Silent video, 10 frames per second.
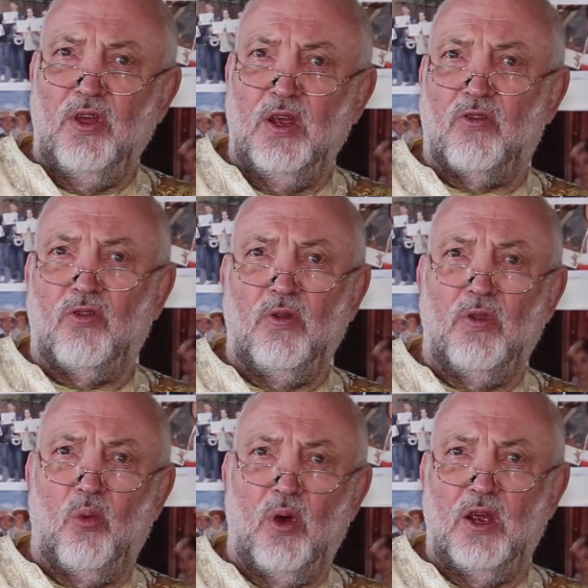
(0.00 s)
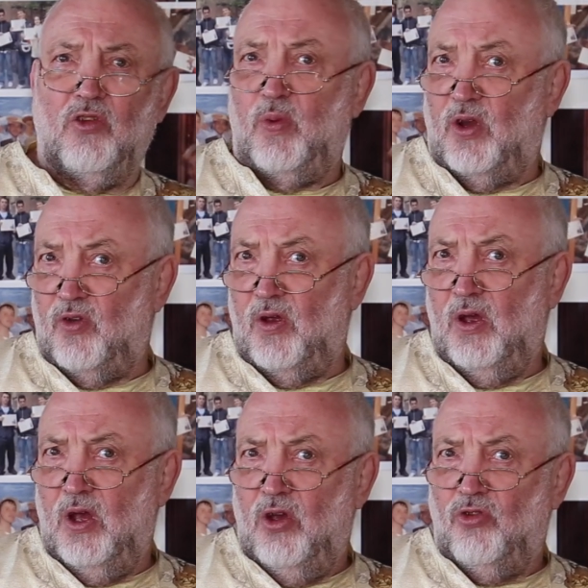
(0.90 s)
thinks and the way Shpresa
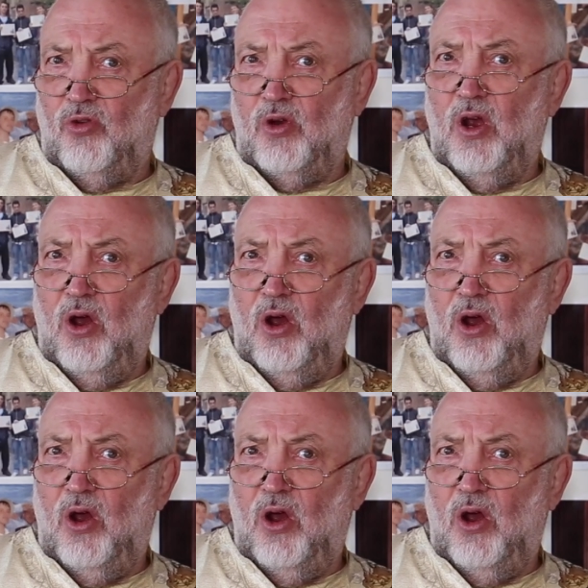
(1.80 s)
should